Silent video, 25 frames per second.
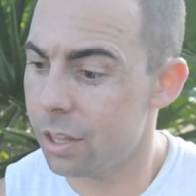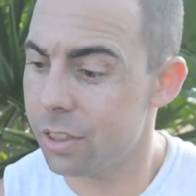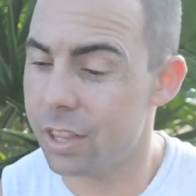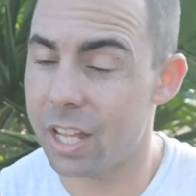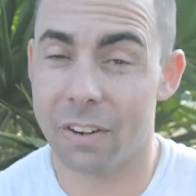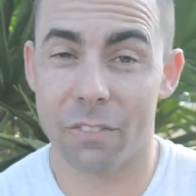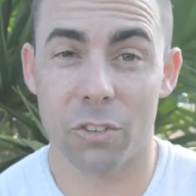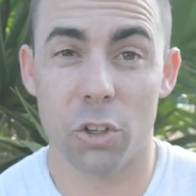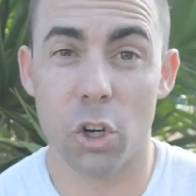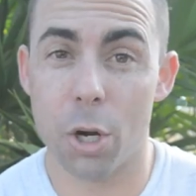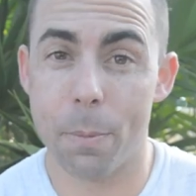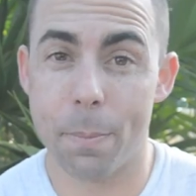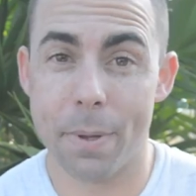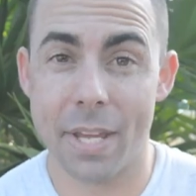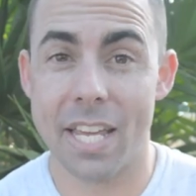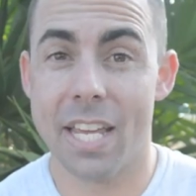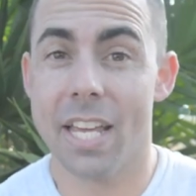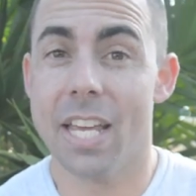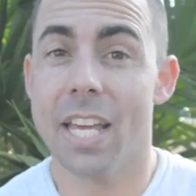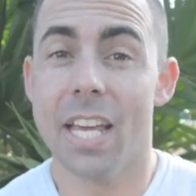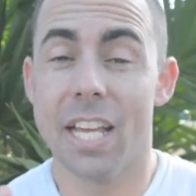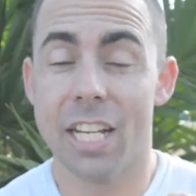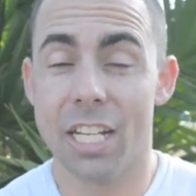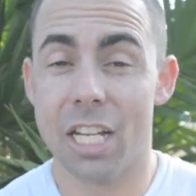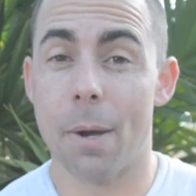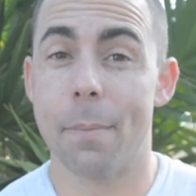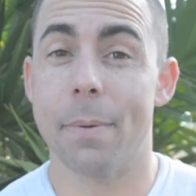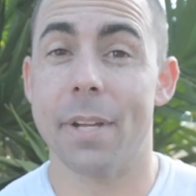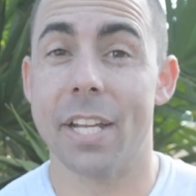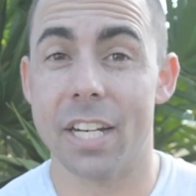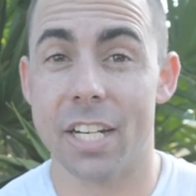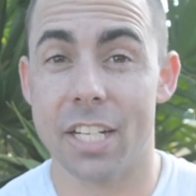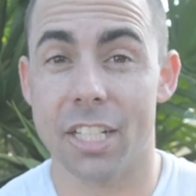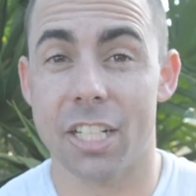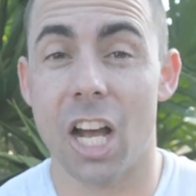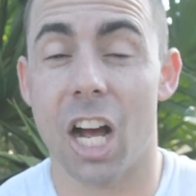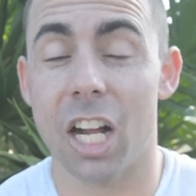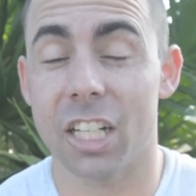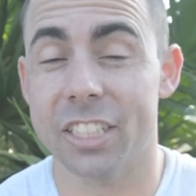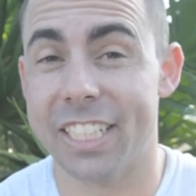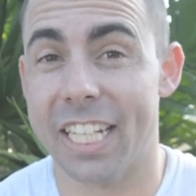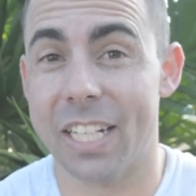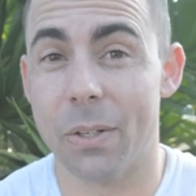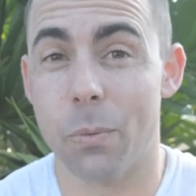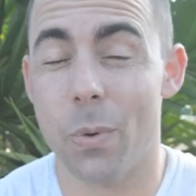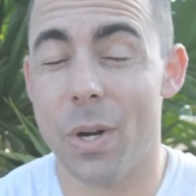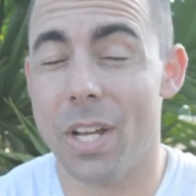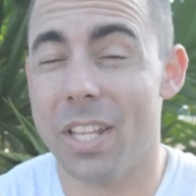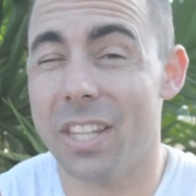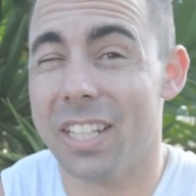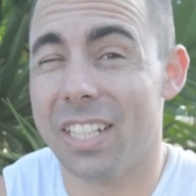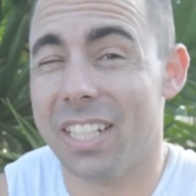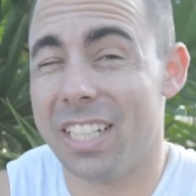that I'm gonna be coming into contact with,